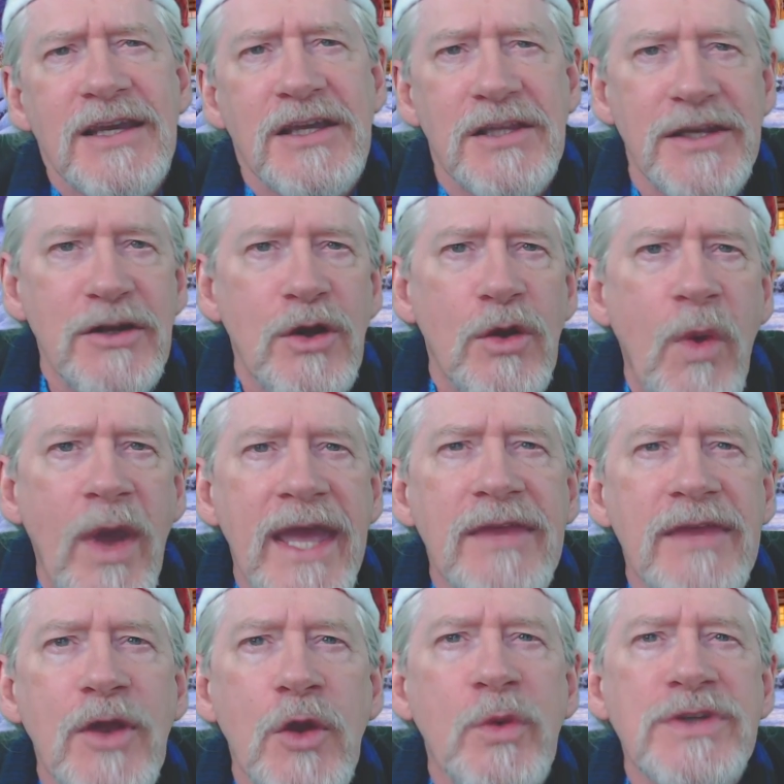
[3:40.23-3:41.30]
Clear away.
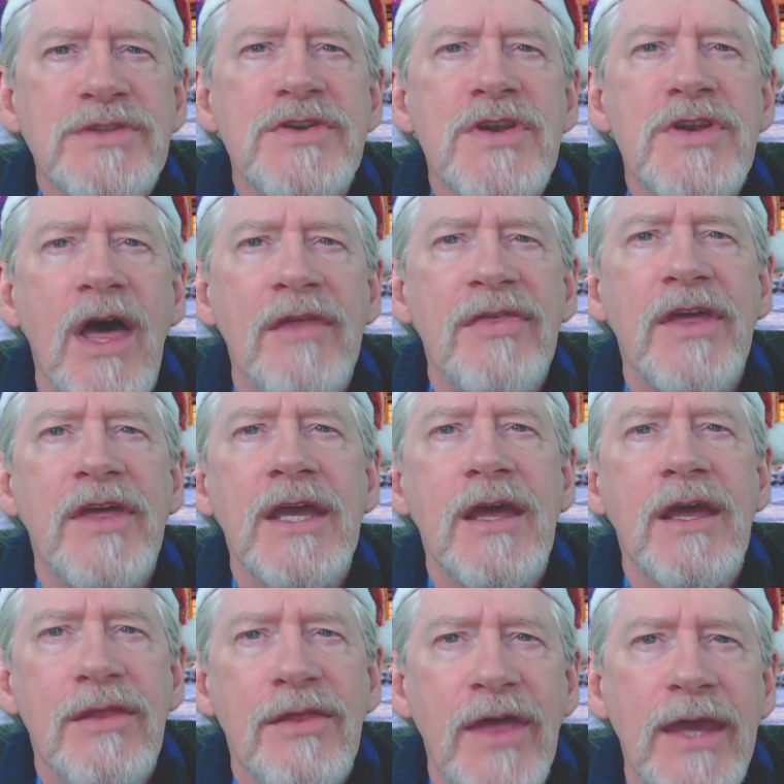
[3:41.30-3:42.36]
There was
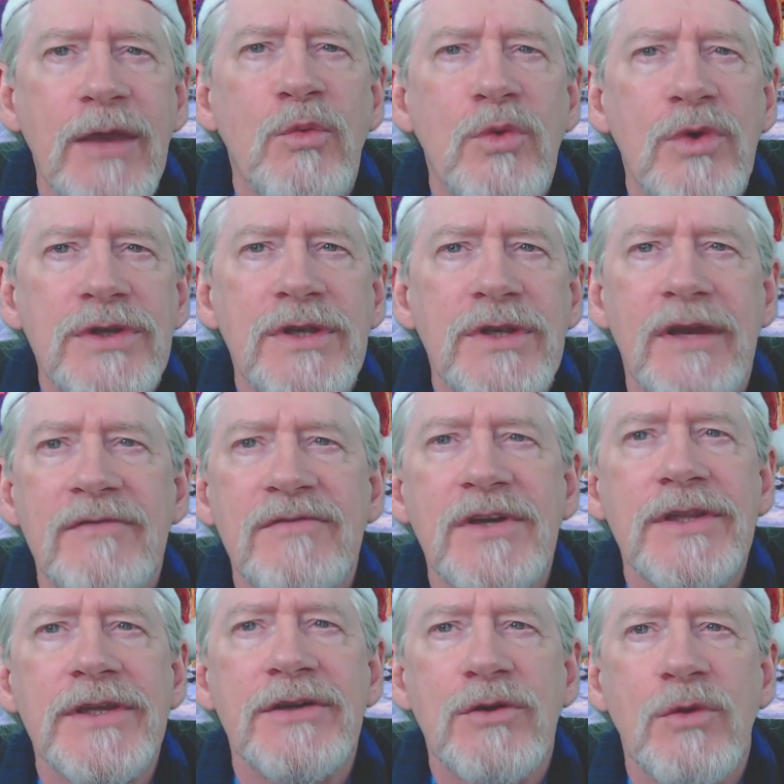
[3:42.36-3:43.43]
nothing they wouldn't have
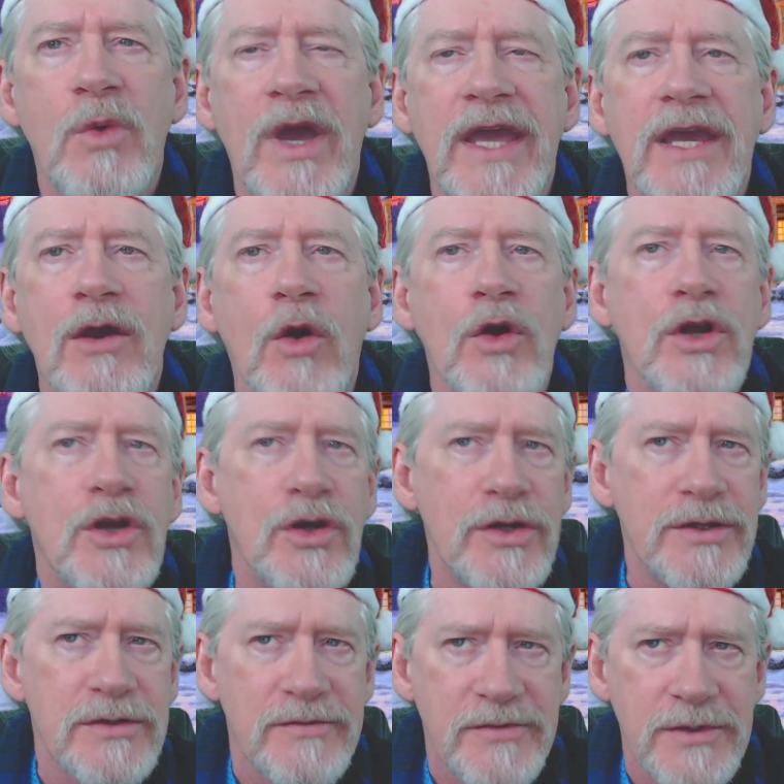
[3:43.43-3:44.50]
cleared away or
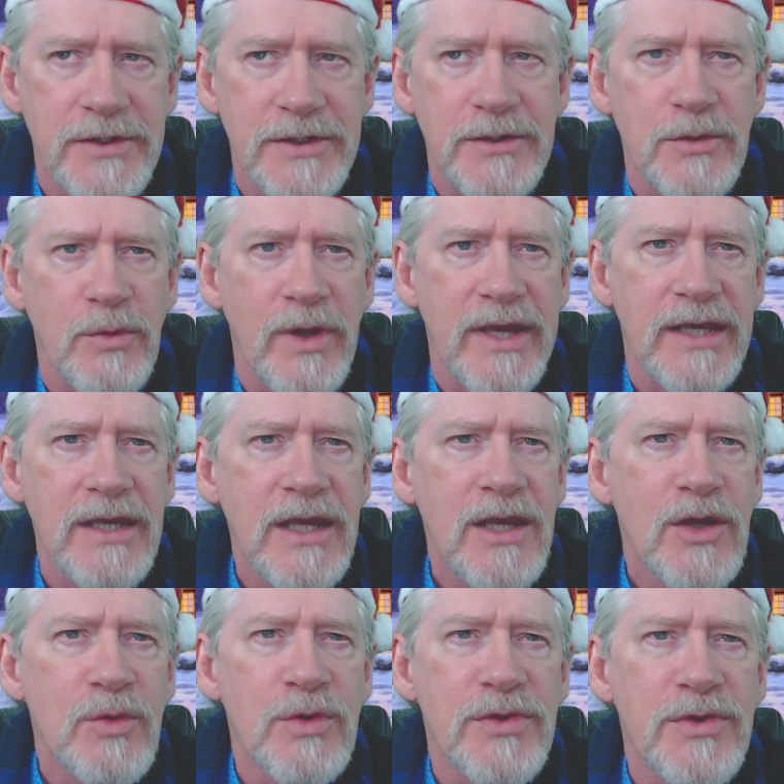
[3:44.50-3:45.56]
couldn't have cleared away
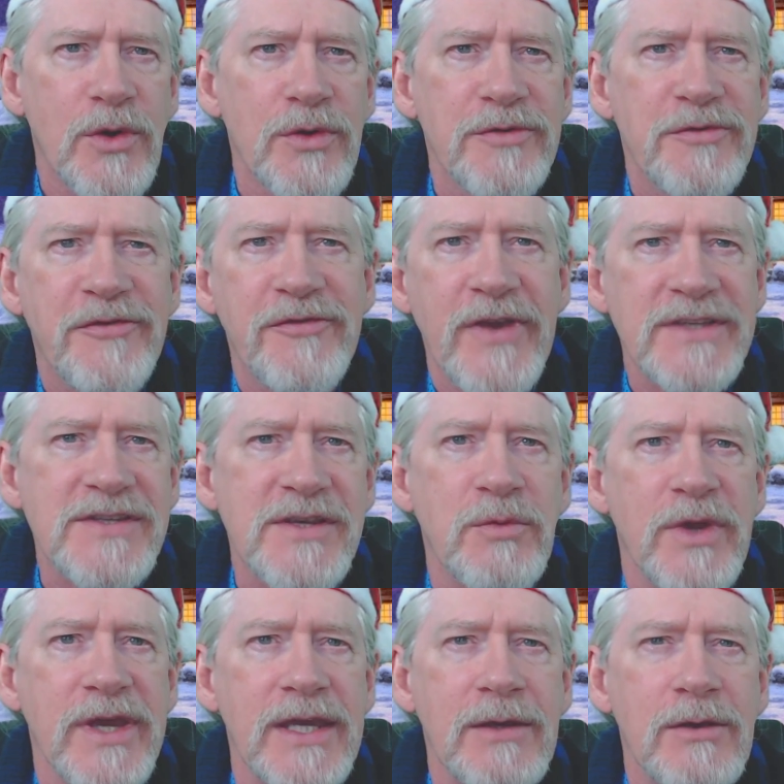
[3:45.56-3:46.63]
with old
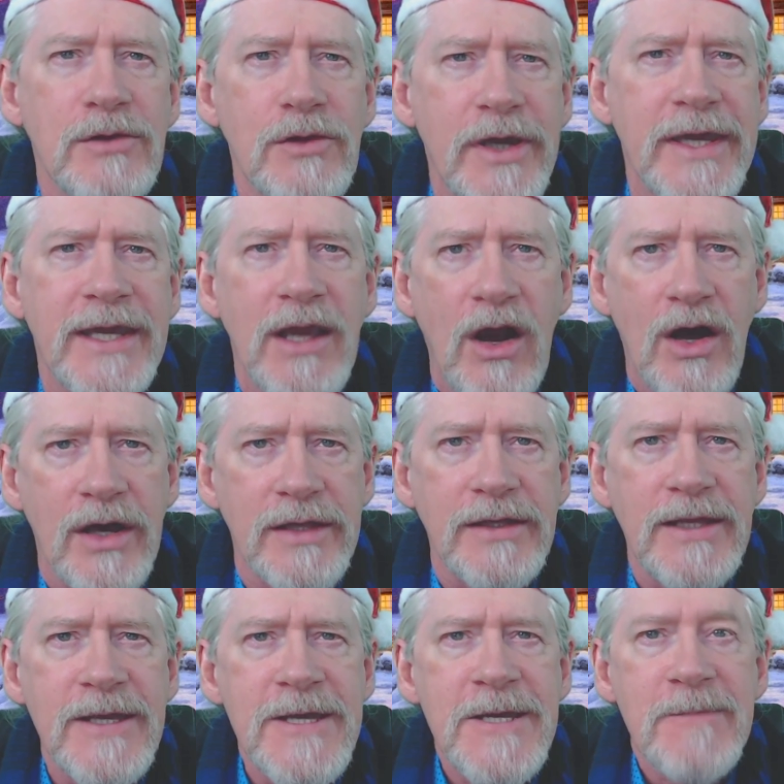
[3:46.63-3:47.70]
Fezziwig looking on.
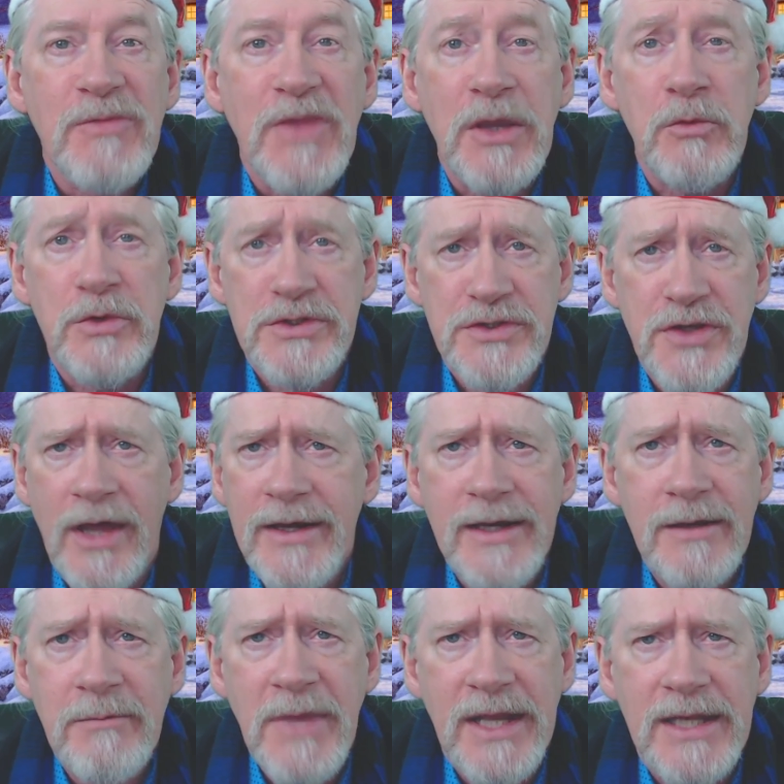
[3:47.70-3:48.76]
It was done
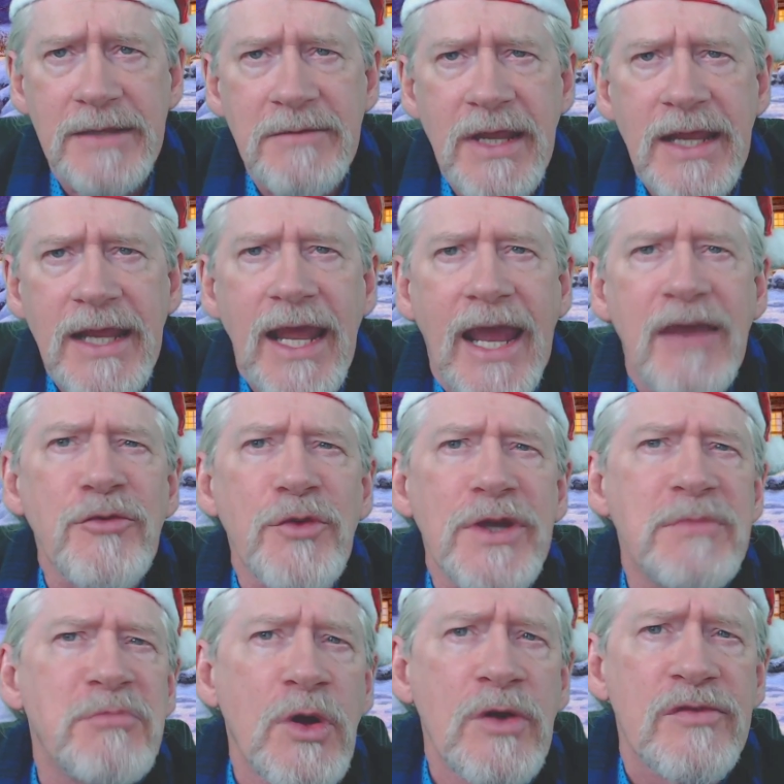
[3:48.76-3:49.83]
in a minute.
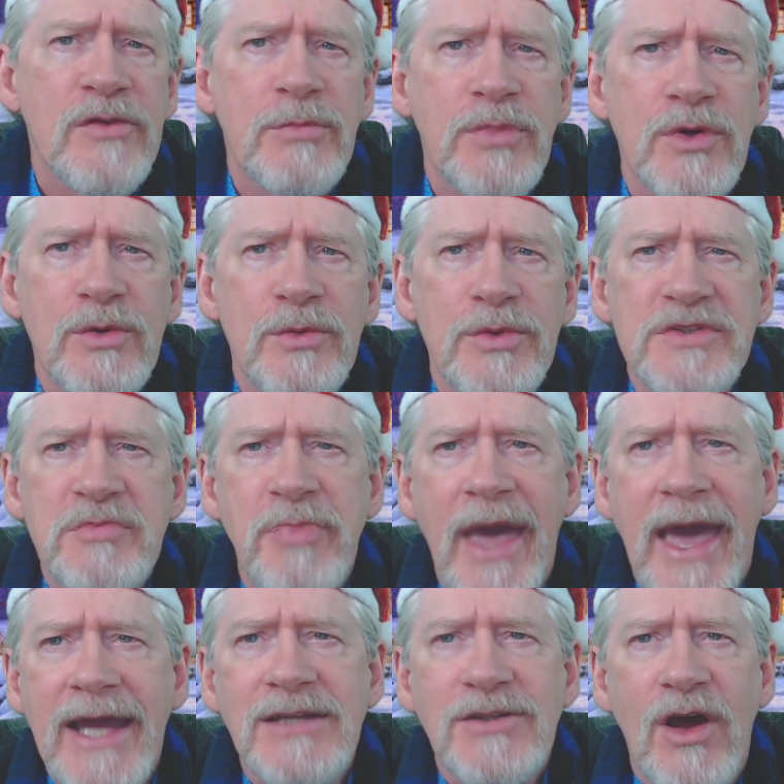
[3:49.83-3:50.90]
Every movable was
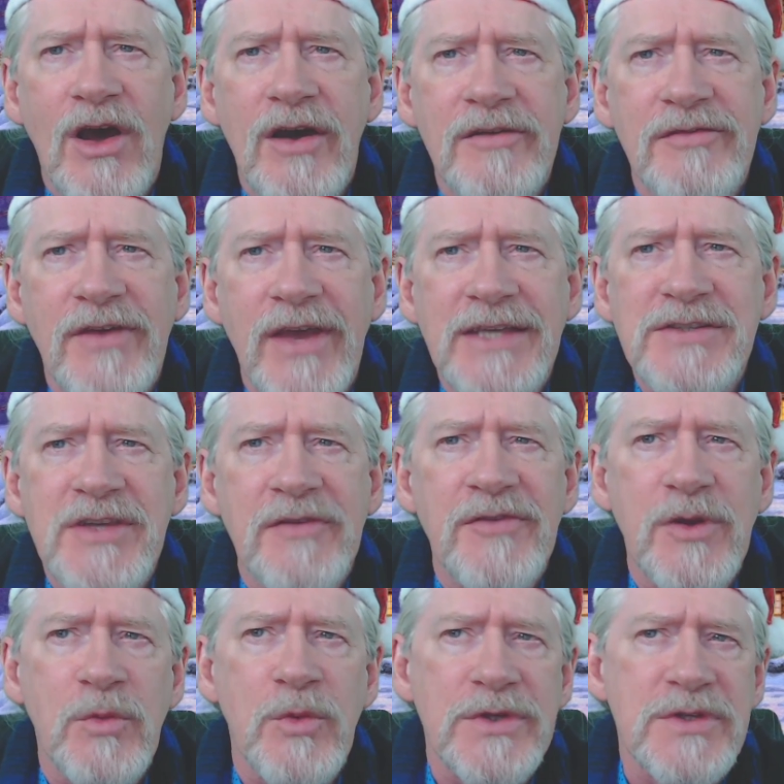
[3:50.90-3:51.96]
packed off as if
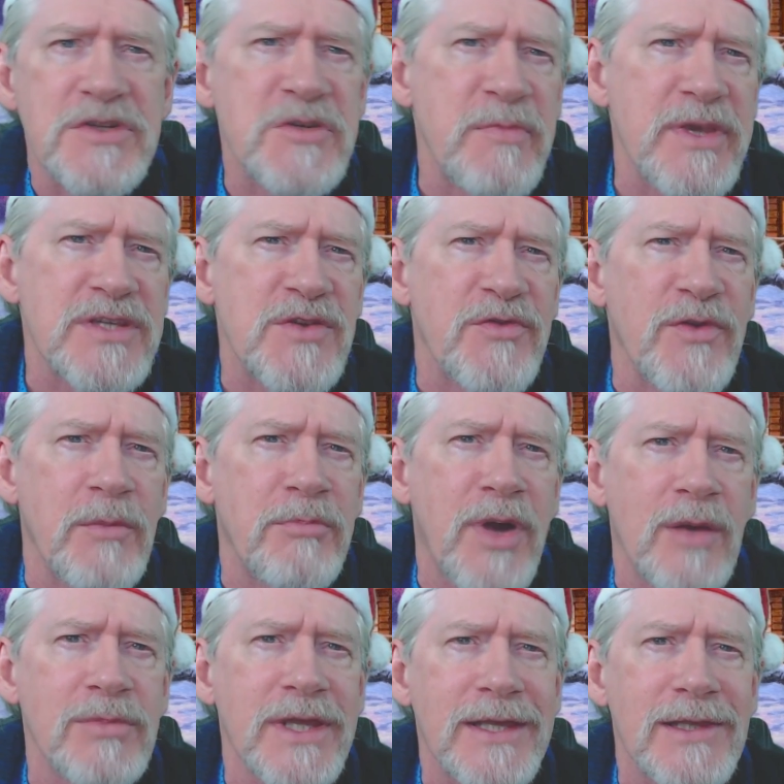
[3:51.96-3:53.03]
it were dismissed from
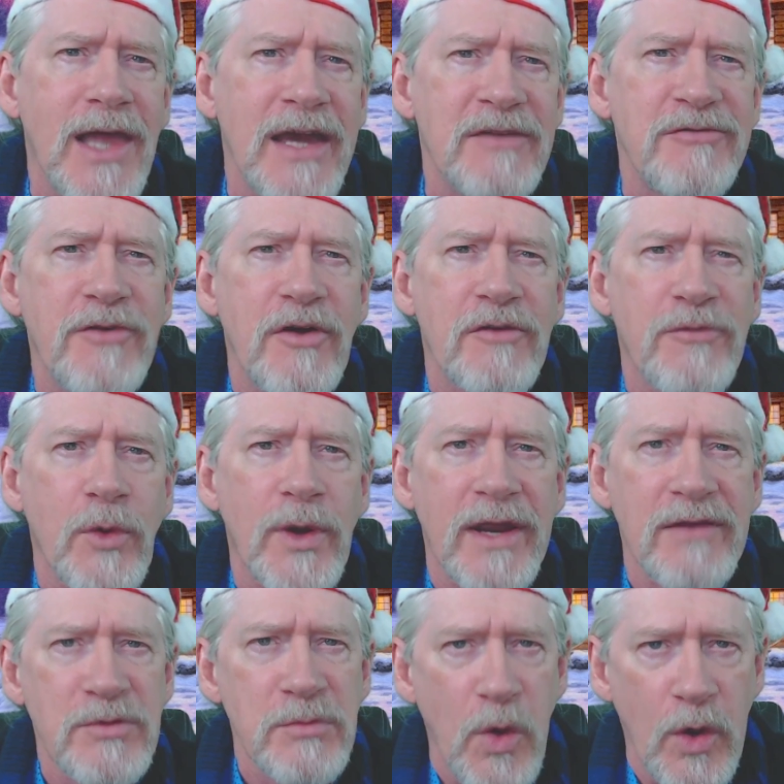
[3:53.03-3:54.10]
public life
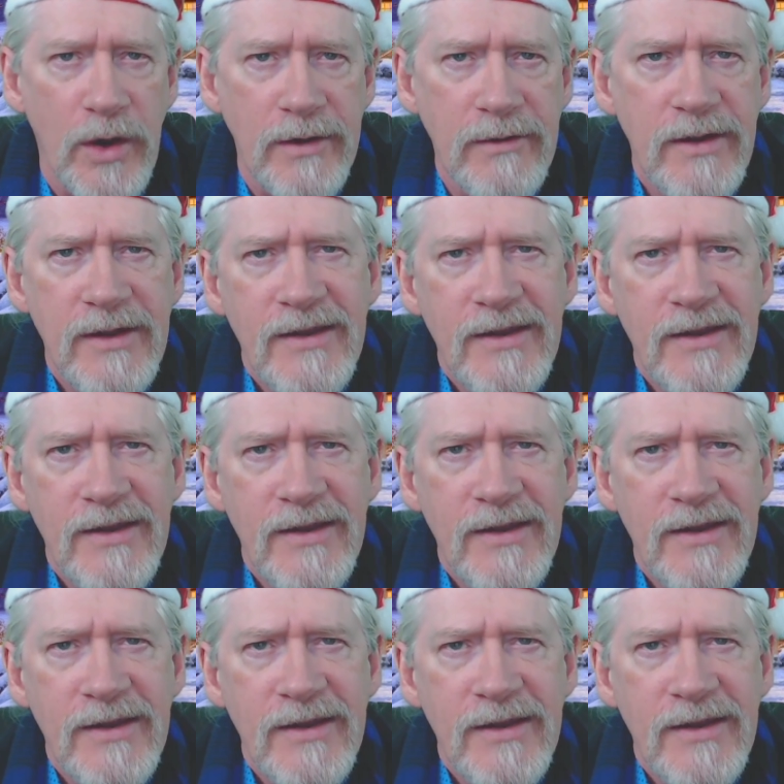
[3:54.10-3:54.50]
forevermore.